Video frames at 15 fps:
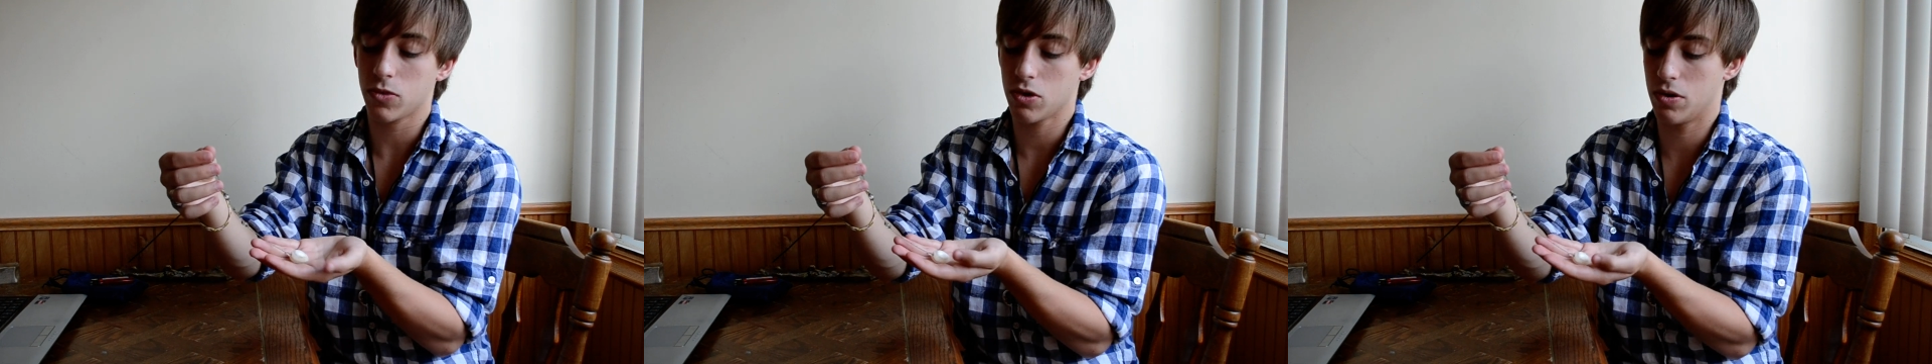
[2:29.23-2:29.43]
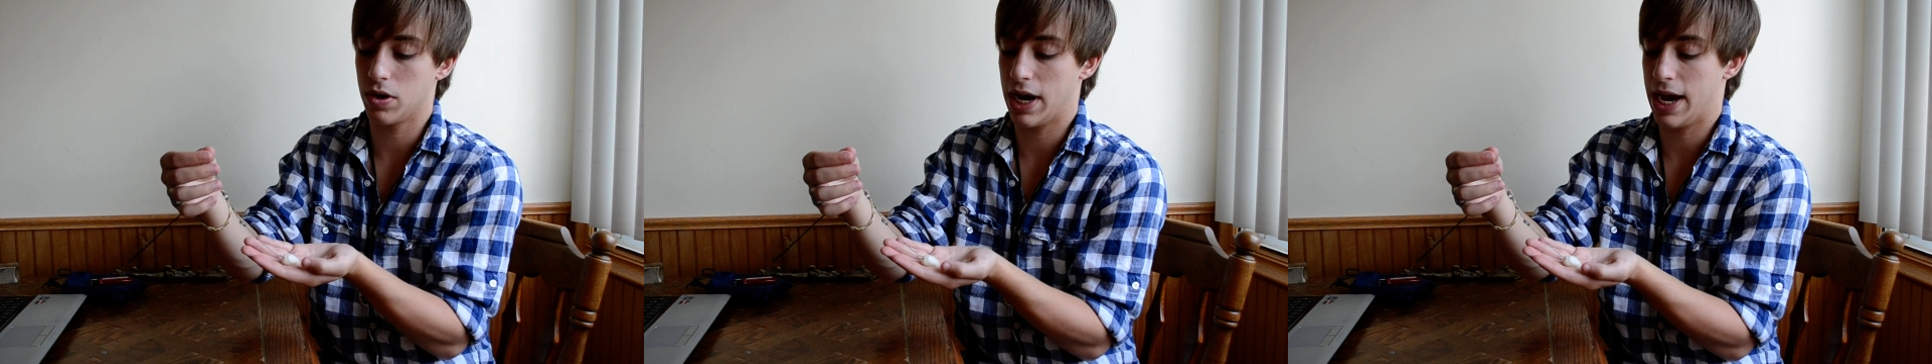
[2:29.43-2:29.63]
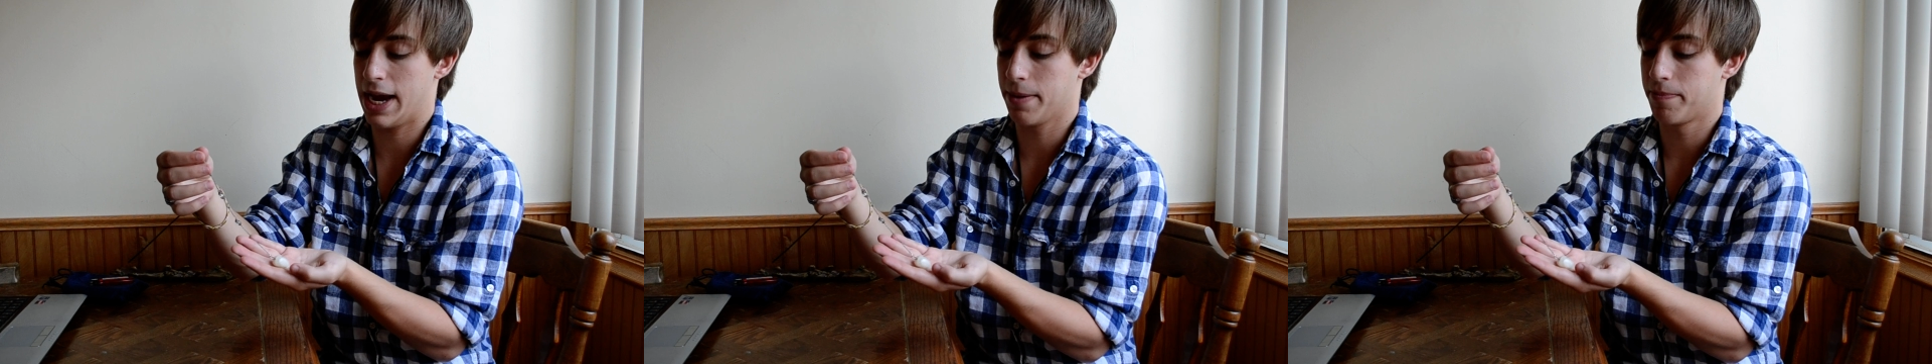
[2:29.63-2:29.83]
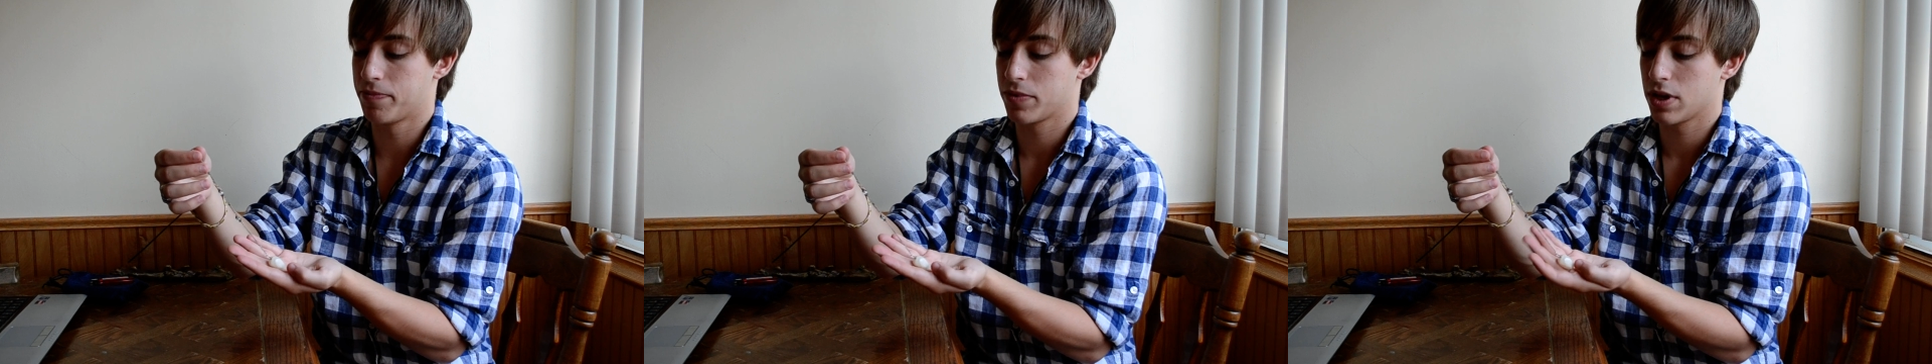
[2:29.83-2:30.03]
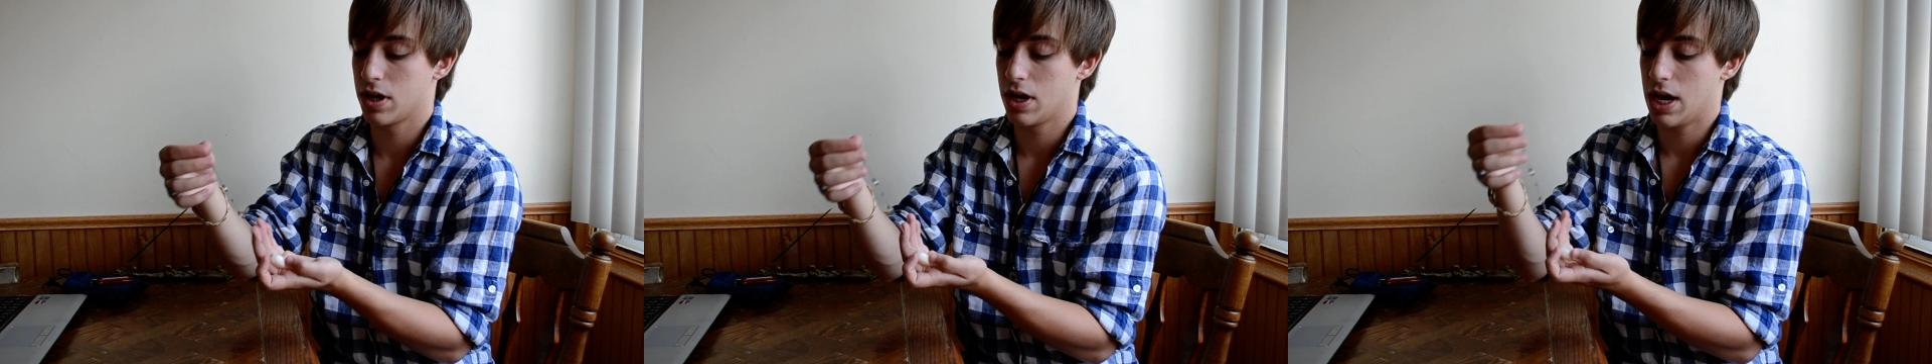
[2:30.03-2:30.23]
Okay,
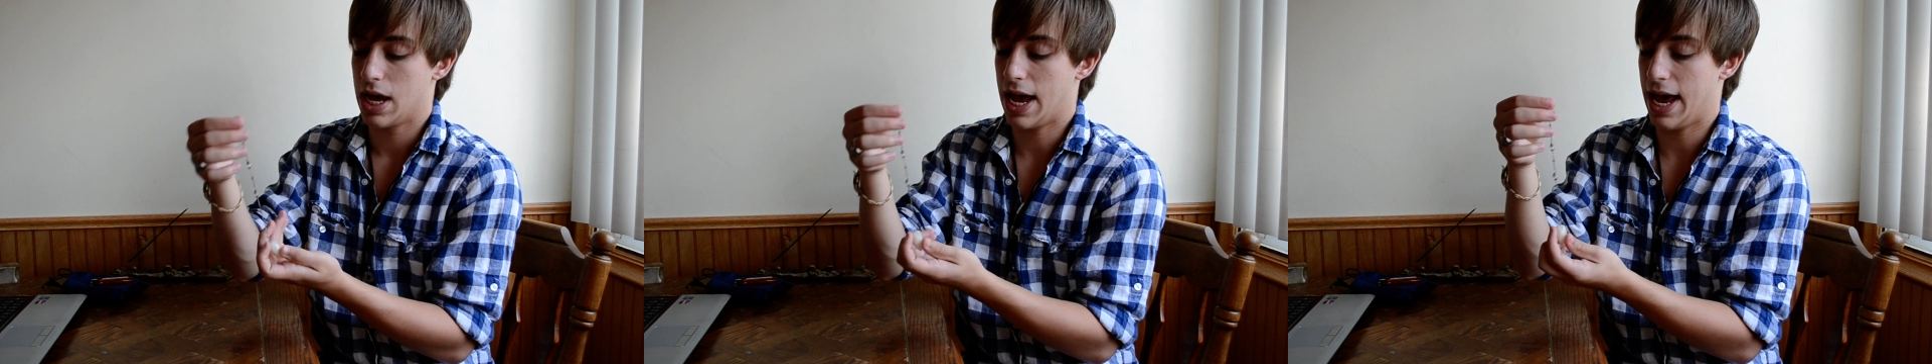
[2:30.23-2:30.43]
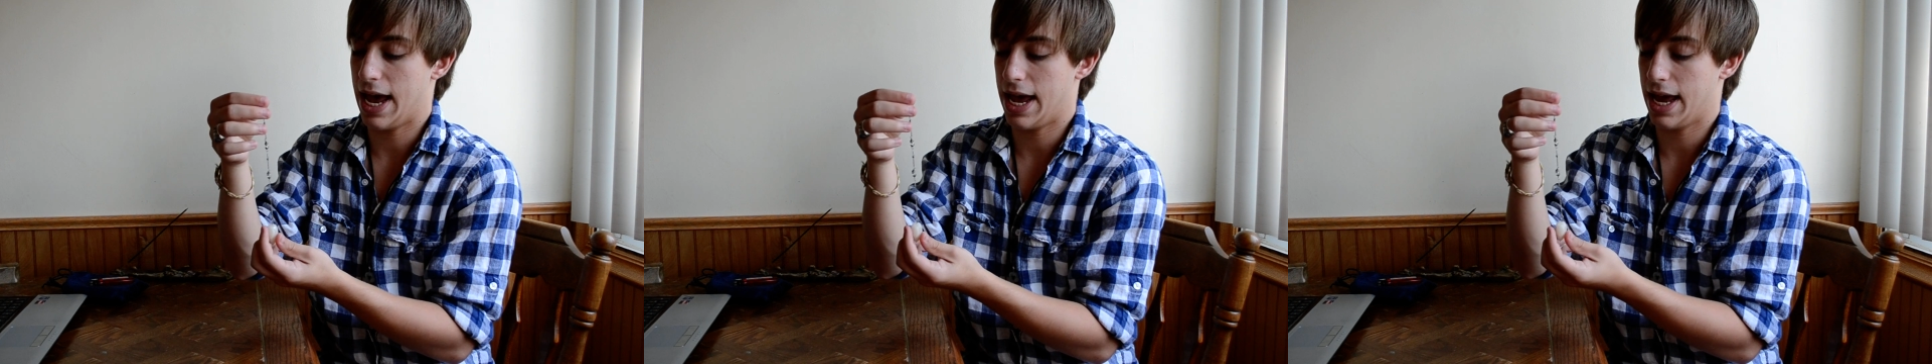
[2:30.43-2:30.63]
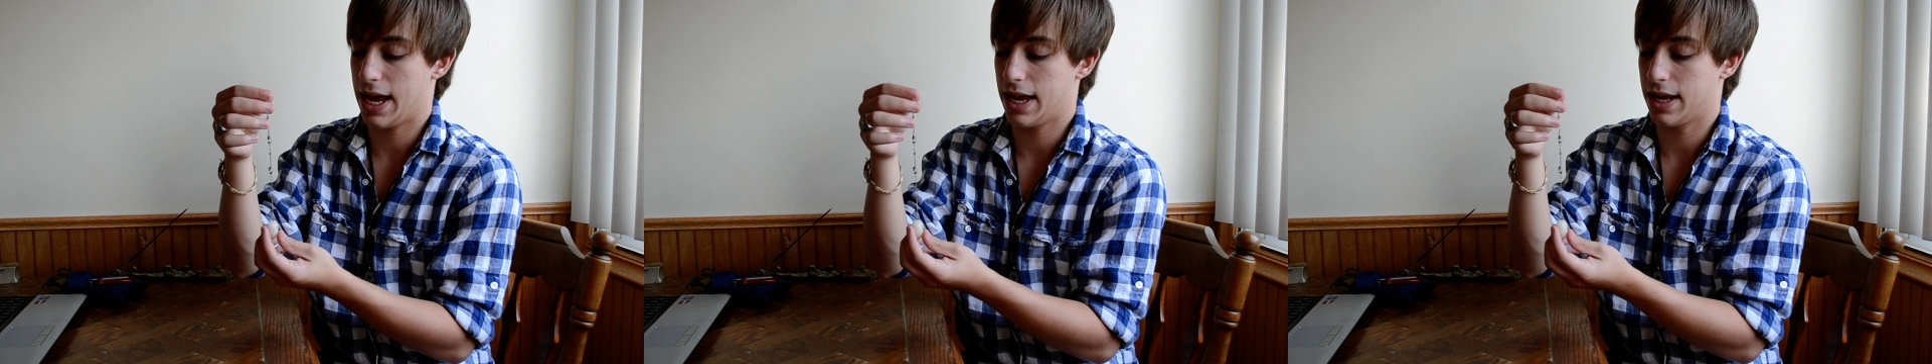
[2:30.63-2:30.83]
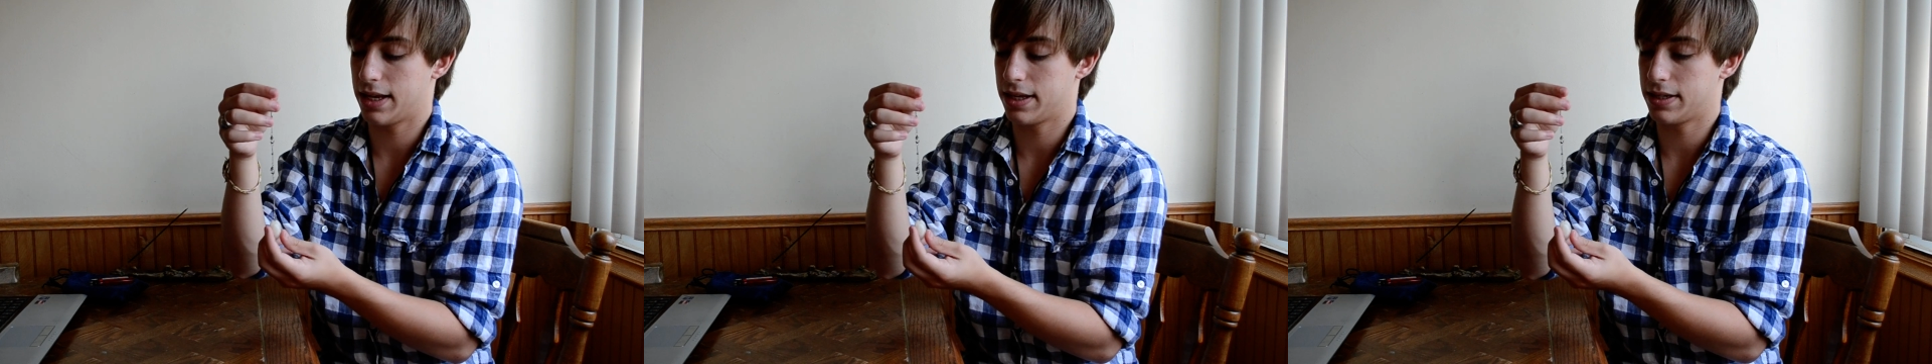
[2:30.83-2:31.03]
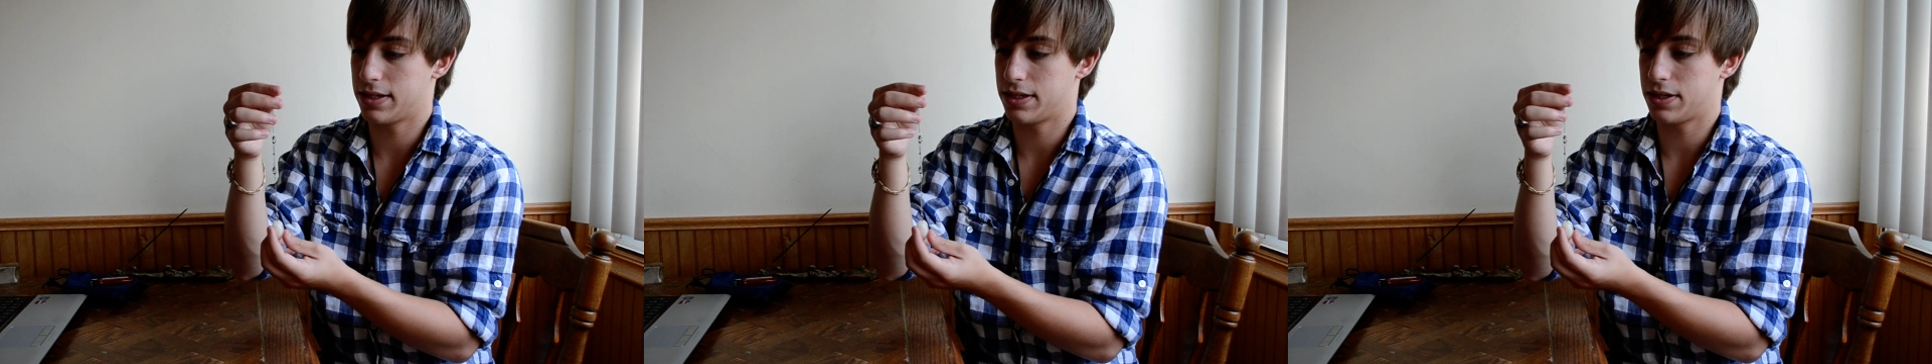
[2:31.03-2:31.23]

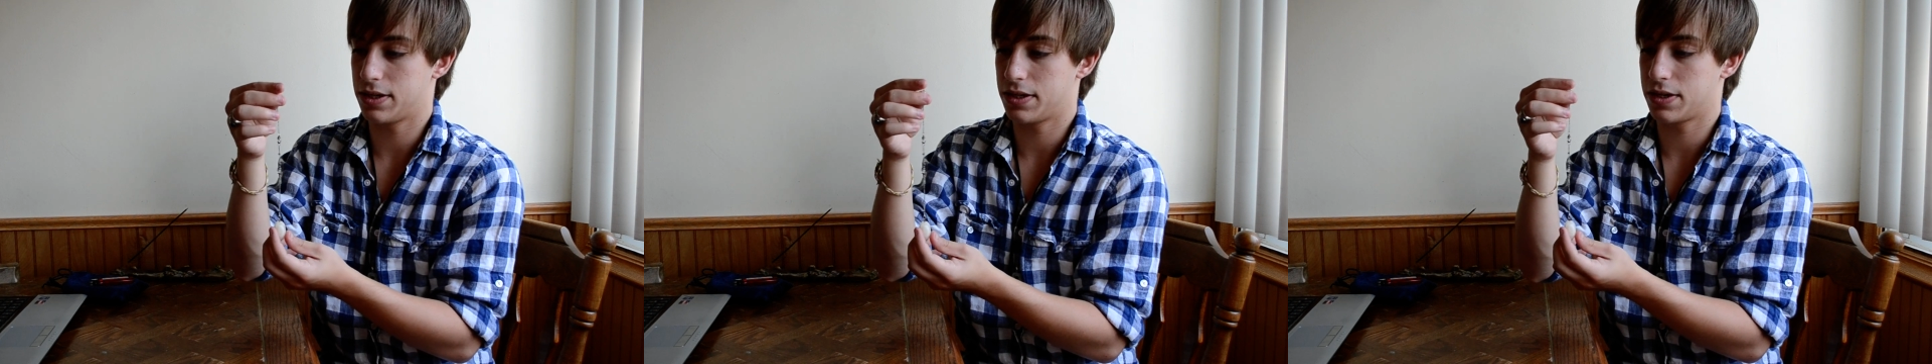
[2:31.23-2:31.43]
and